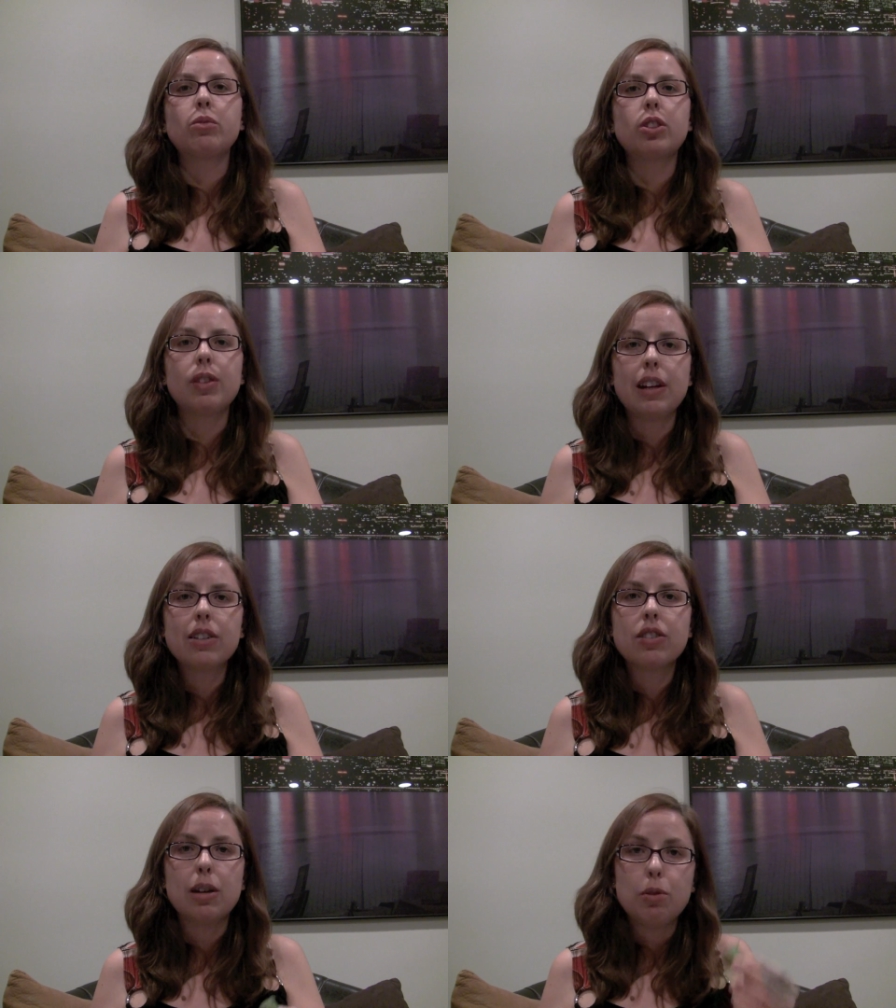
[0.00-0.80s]
So the
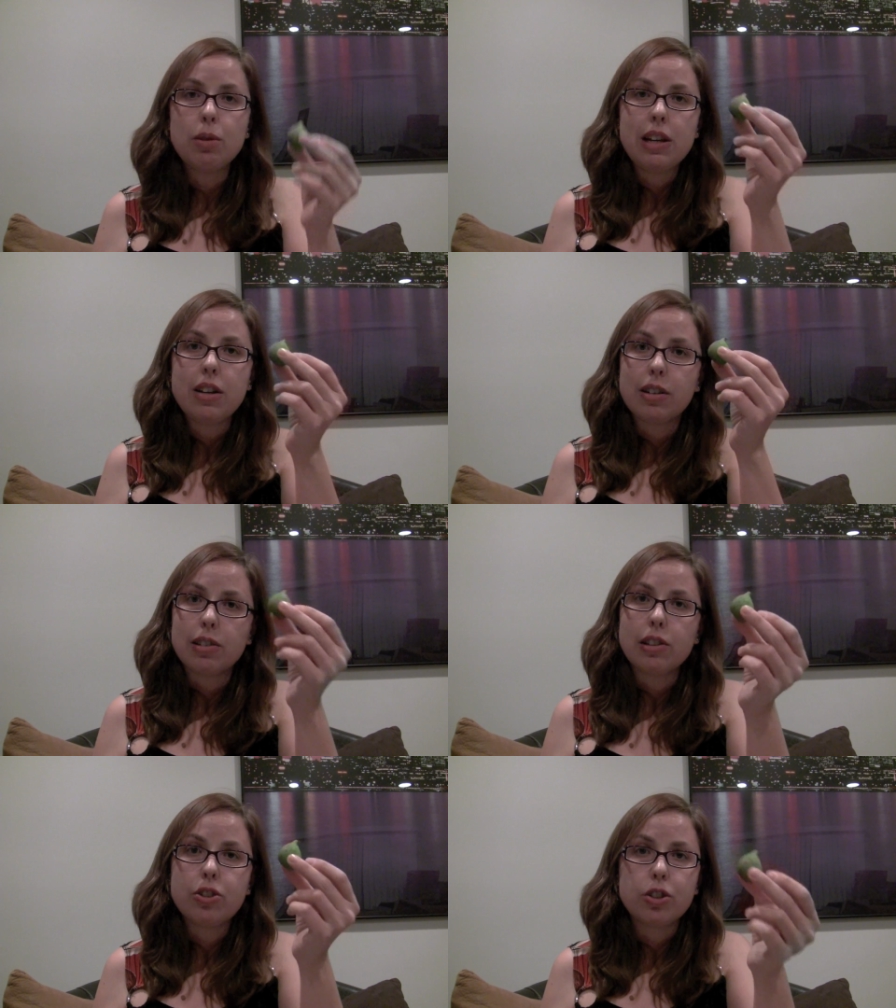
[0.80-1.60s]
next time you eat a
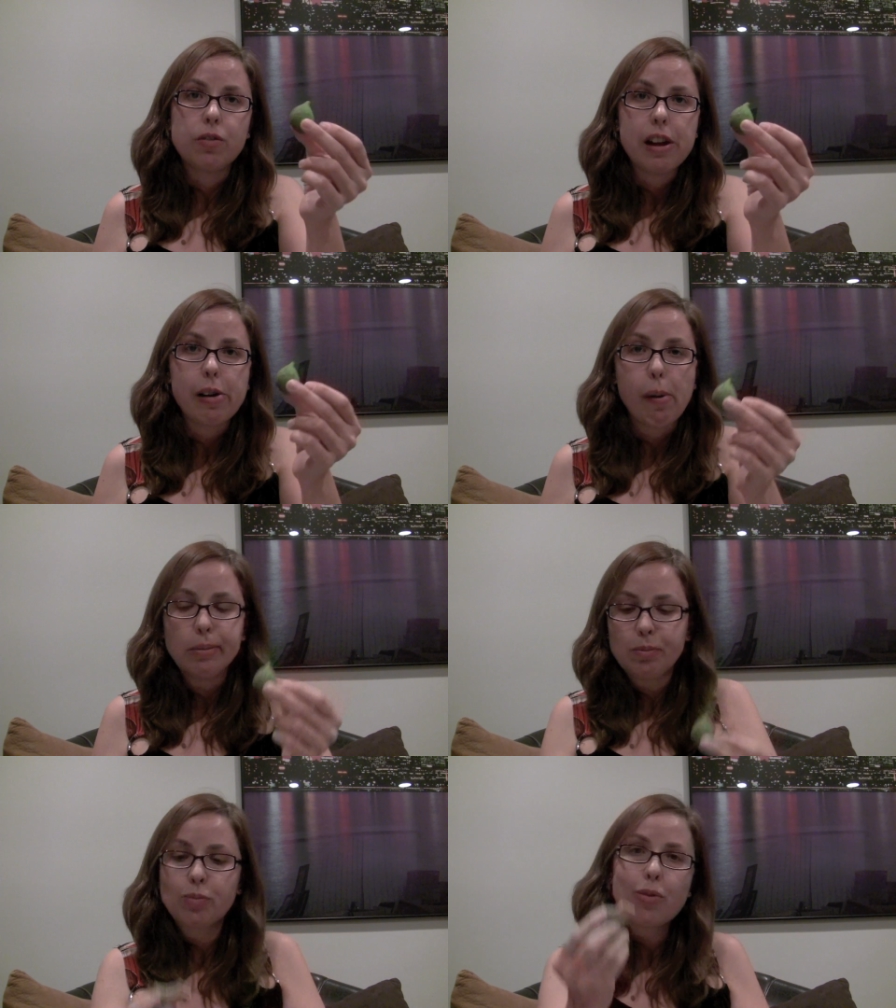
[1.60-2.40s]
delicious fig,
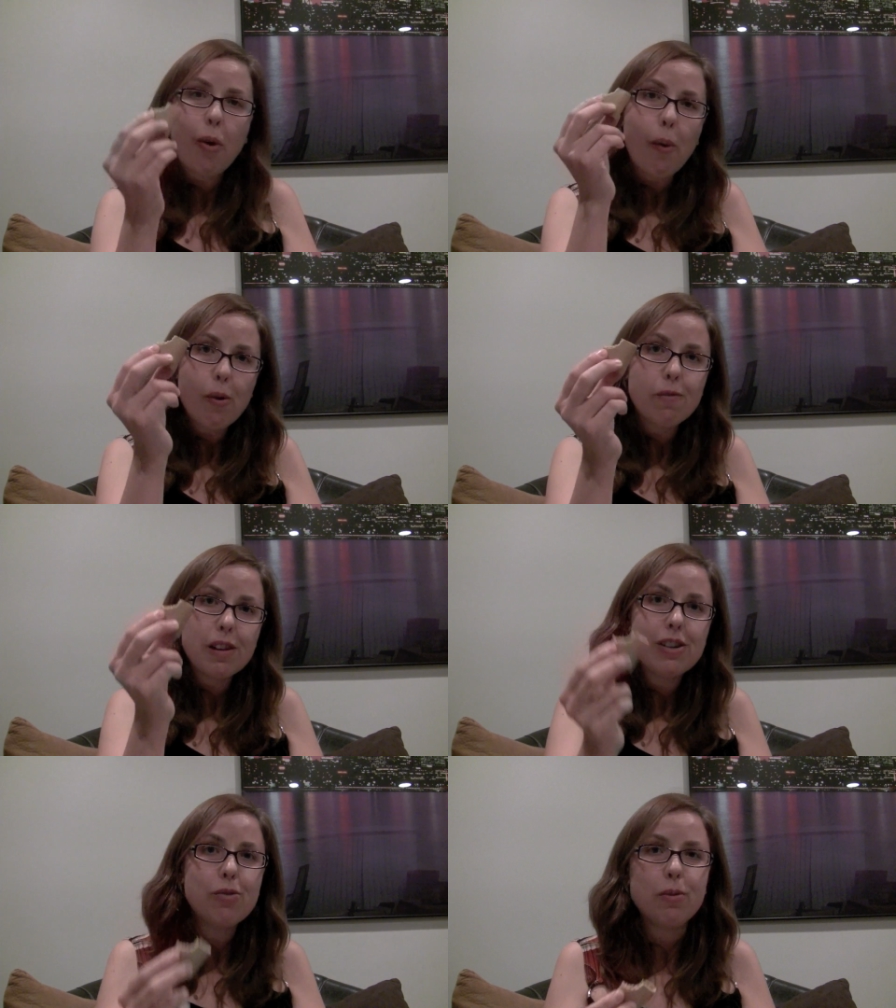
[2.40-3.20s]
or
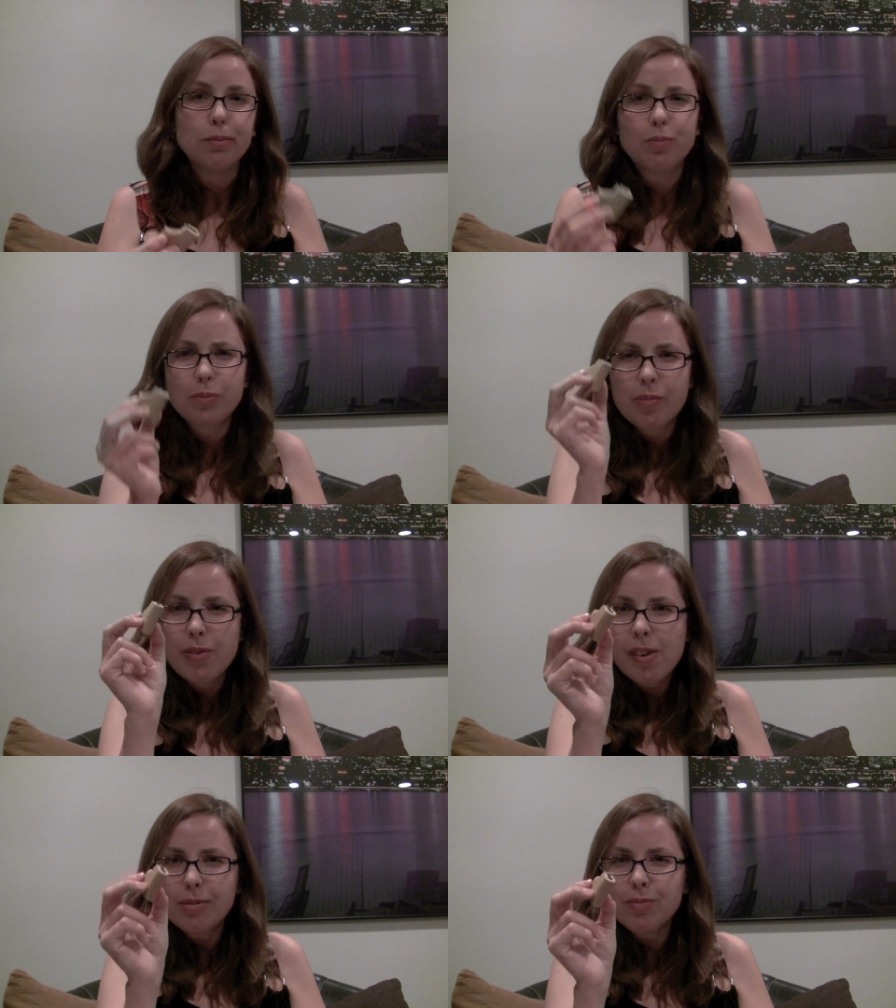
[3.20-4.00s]
fig Newton,
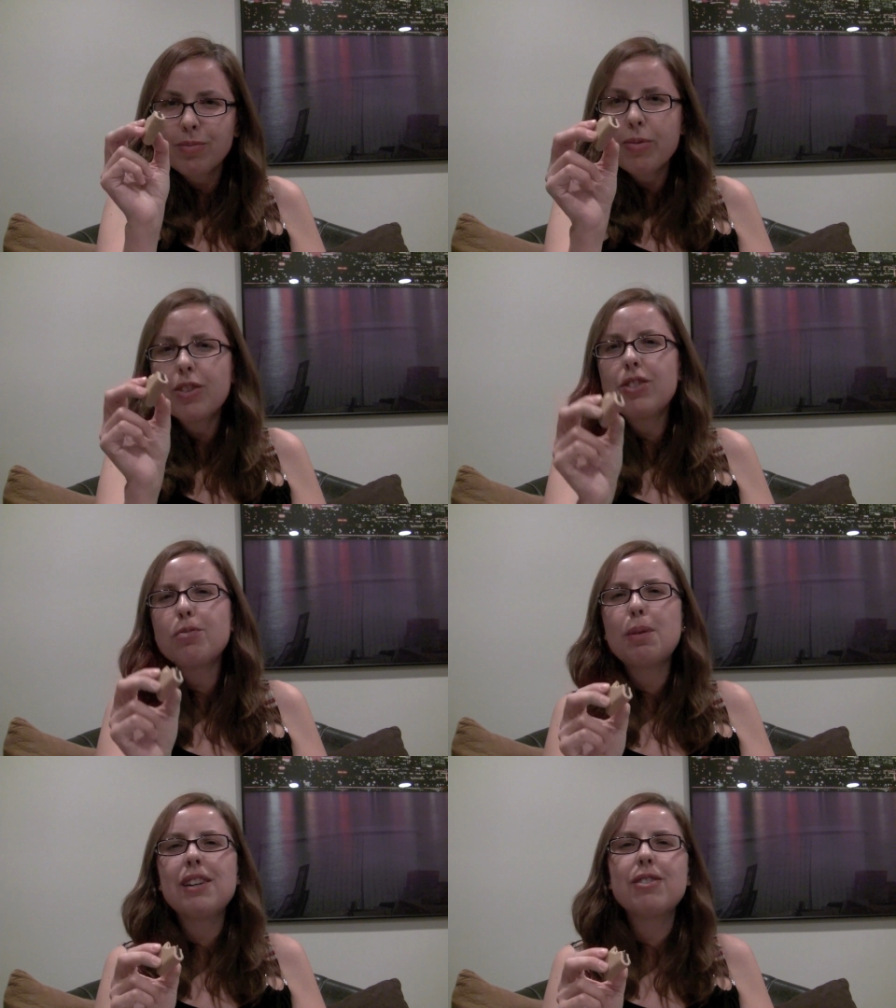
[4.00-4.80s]

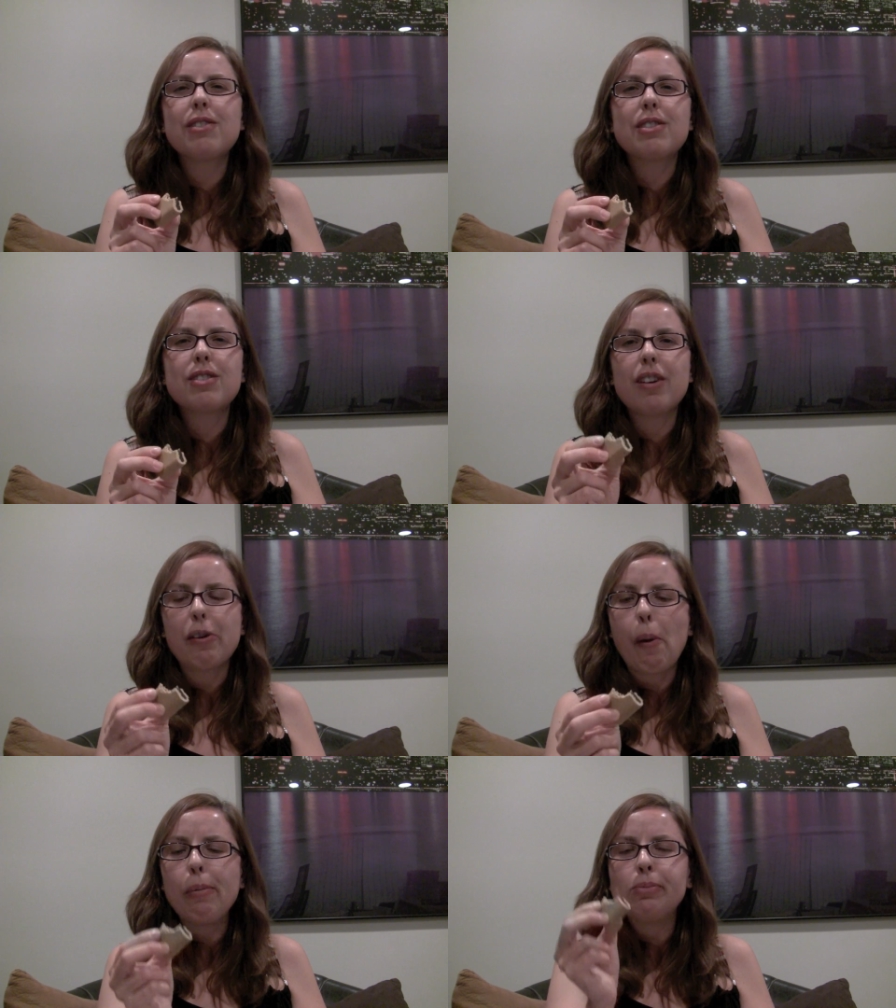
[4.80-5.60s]
just ponder this
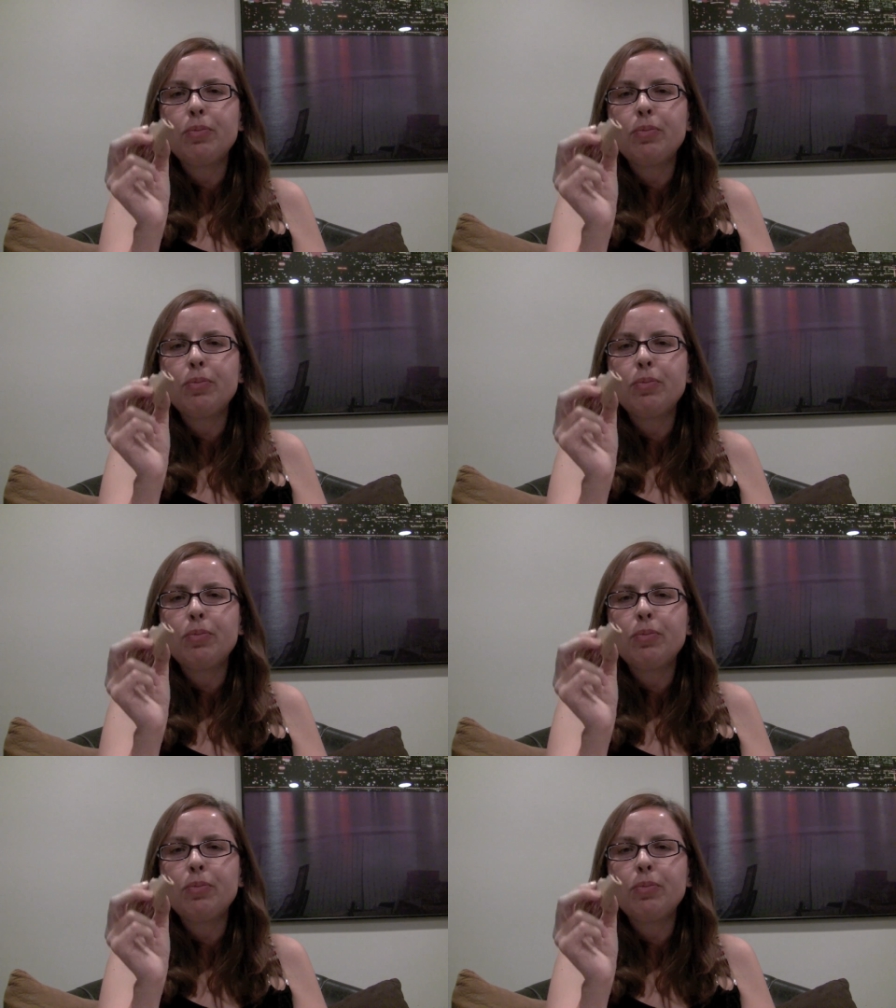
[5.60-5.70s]
thought.